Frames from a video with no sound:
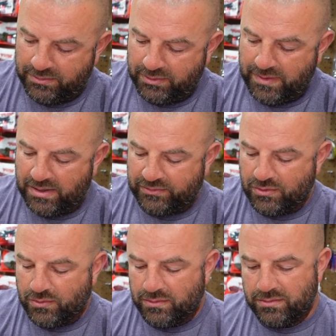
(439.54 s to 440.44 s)
Dude, that is
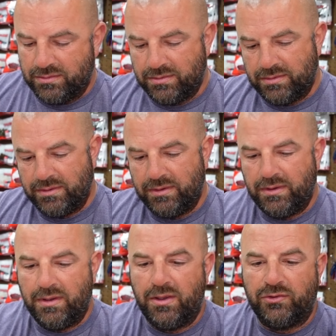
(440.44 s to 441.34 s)
cool.
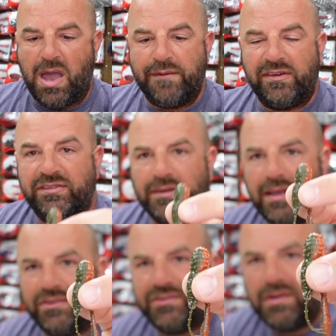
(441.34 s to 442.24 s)
So
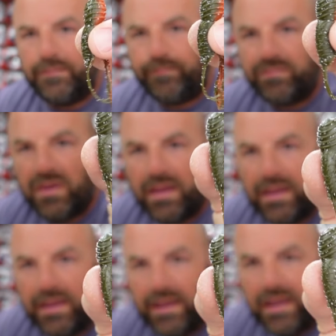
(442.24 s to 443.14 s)
obviously it's
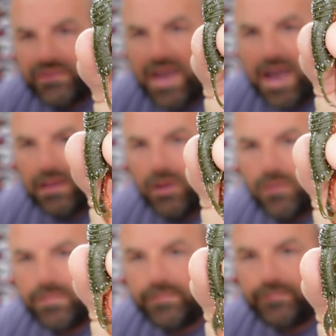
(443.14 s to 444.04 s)
hollow.